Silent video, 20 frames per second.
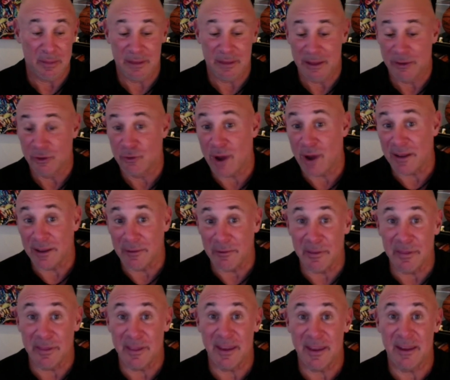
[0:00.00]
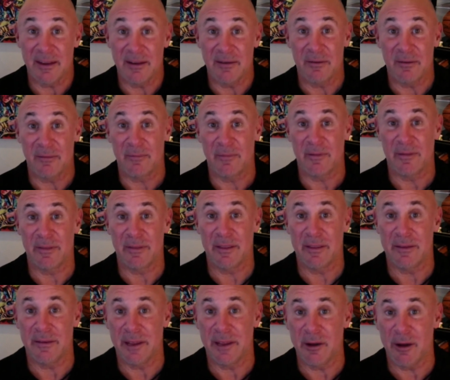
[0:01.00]
he tracked everything. And at the end
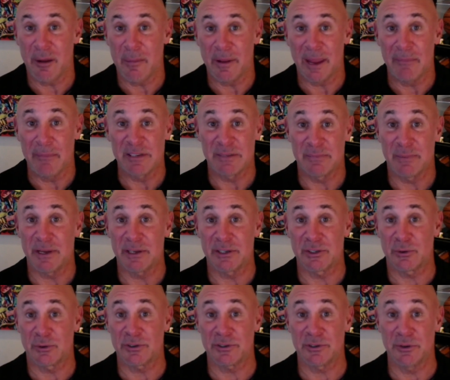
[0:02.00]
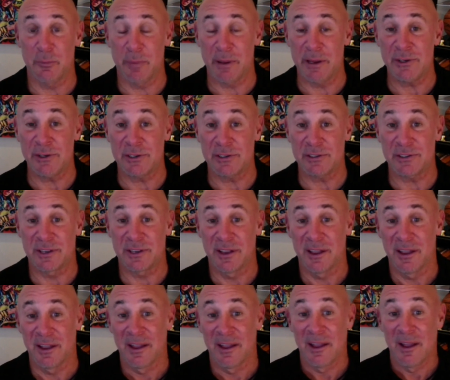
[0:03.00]
of the year, I became his biggest source of new patients.
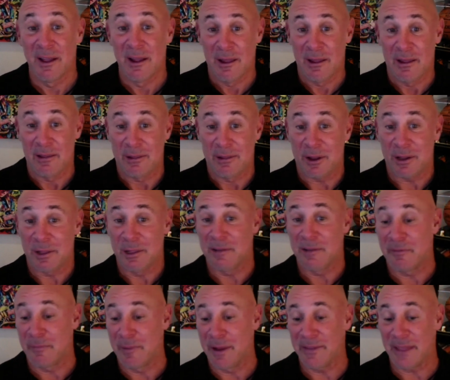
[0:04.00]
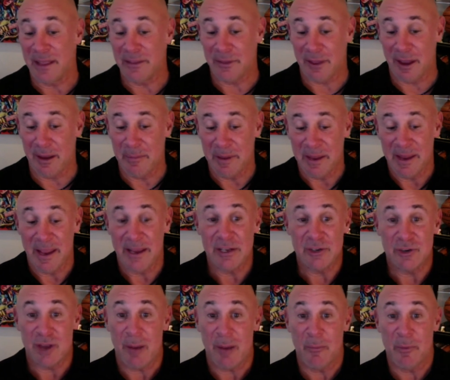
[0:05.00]
Luckily for me at that time, he got a
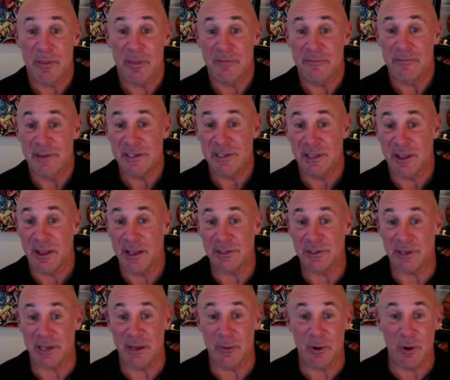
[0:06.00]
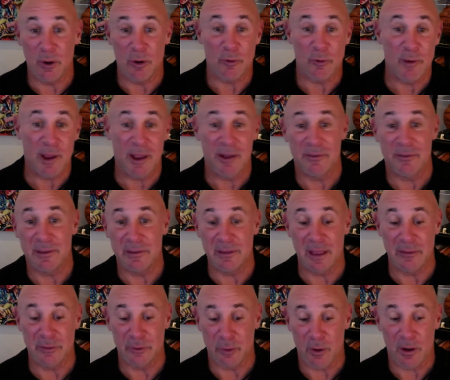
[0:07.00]
job with Invisalign. So he would go around
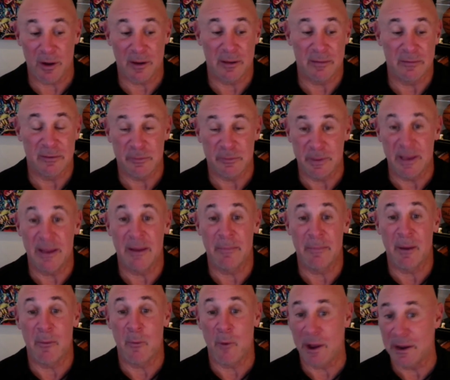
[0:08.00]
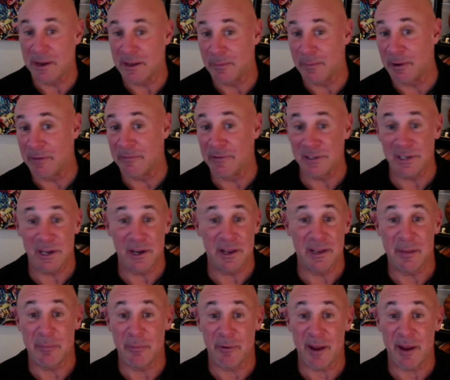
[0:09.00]
and talk and speak about why you need to put Invisalign in
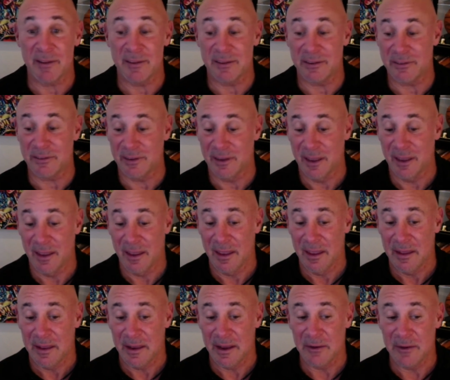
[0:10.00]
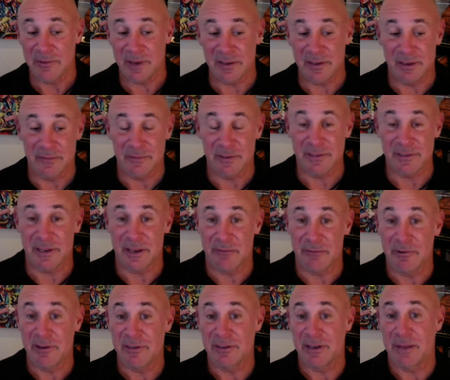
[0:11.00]
your practice. He was nice enough to say the
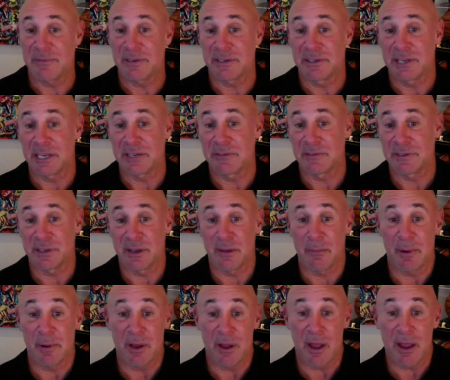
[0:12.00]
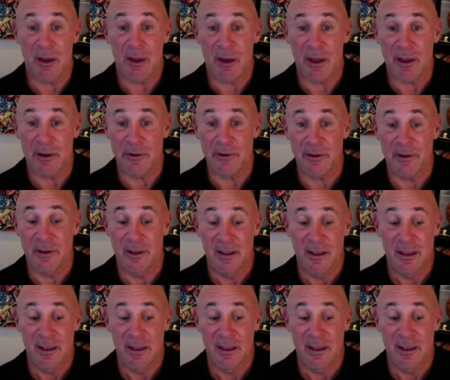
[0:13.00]
reason I'm successful is the company I hired.